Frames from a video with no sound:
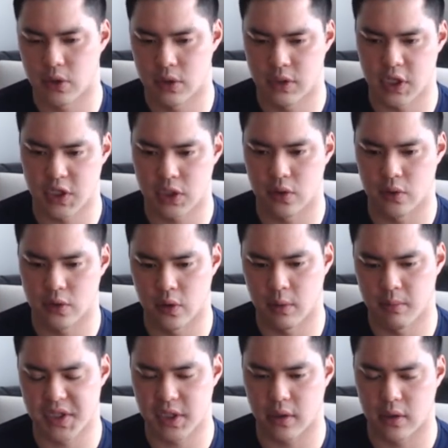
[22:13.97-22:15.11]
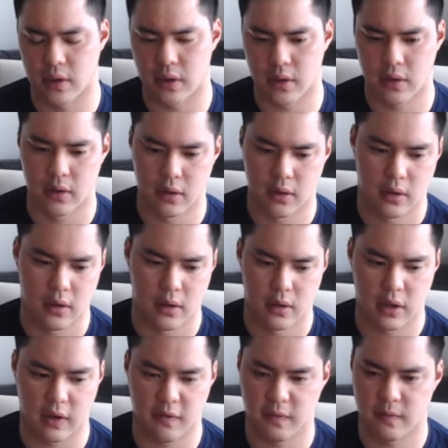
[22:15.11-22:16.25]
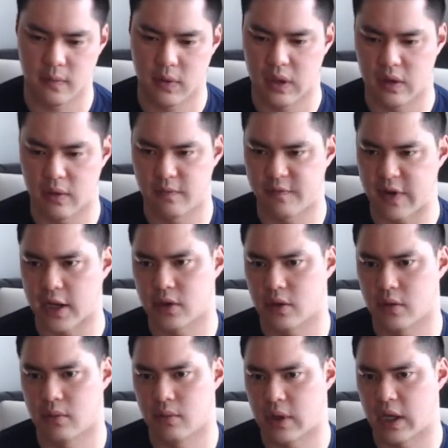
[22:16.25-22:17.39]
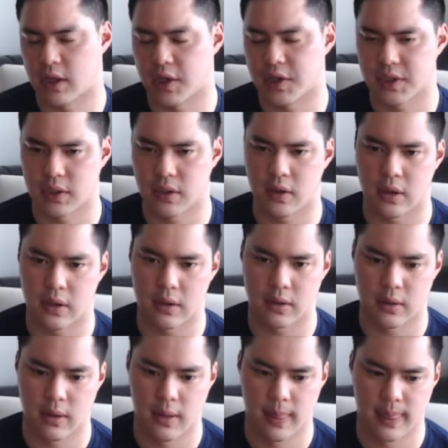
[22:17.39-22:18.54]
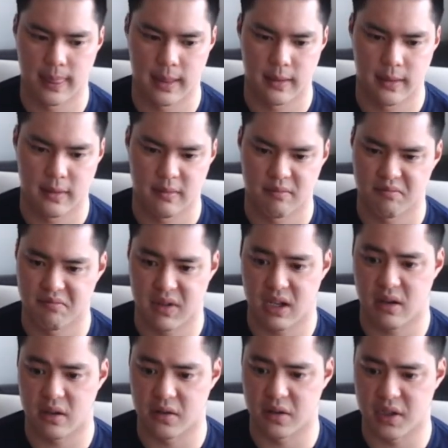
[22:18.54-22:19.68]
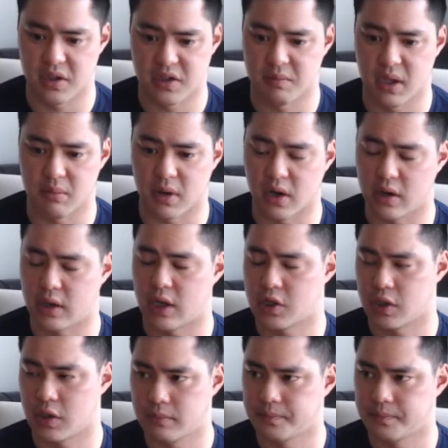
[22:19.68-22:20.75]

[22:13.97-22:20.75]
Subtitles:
just due to a missing factor, I guess. Yeah, and it's a big market actually.